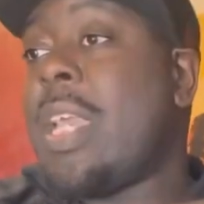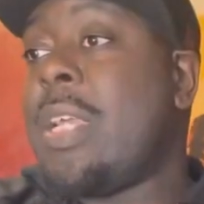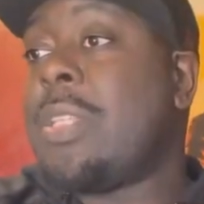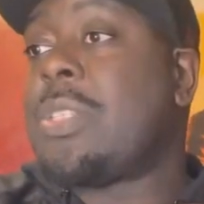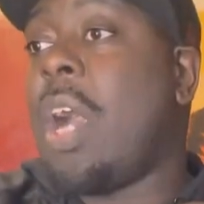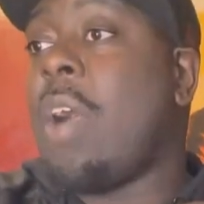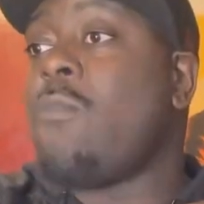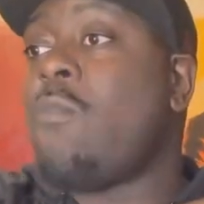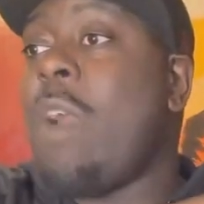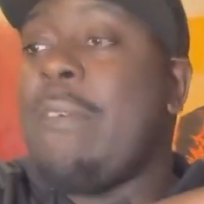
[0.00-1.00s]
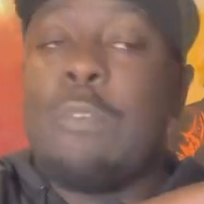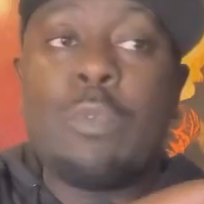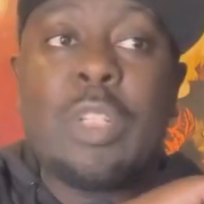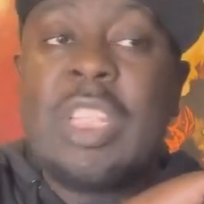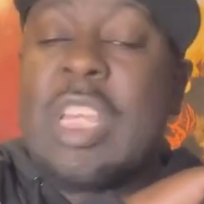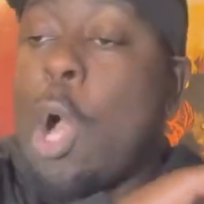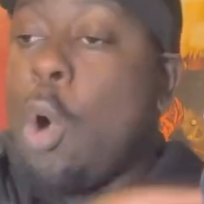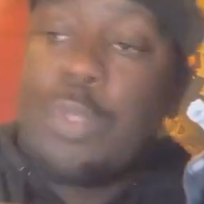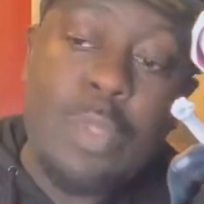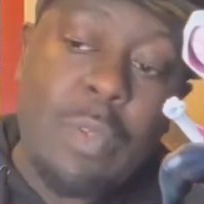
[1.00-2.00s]
it unraveled the
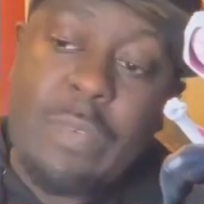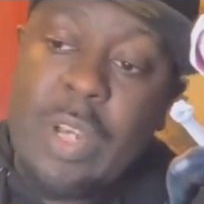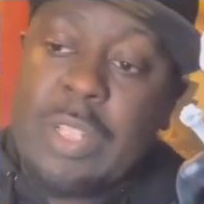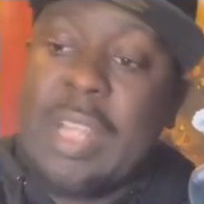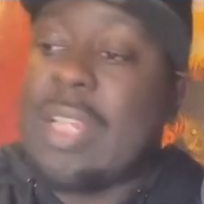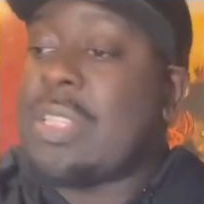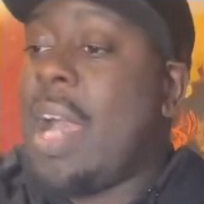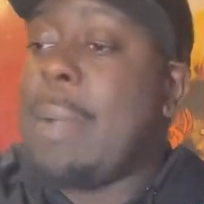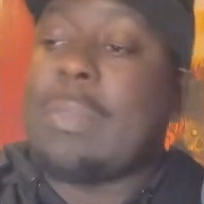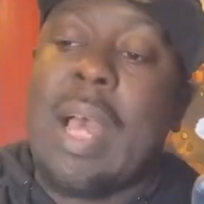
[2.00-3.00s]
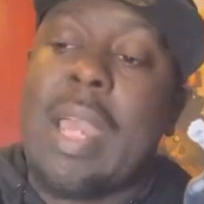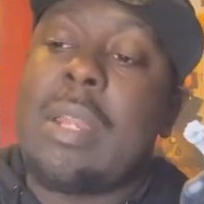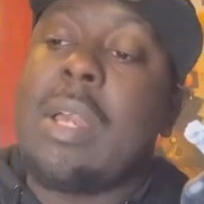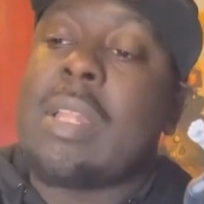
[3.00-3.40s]
whole universe, that timeline,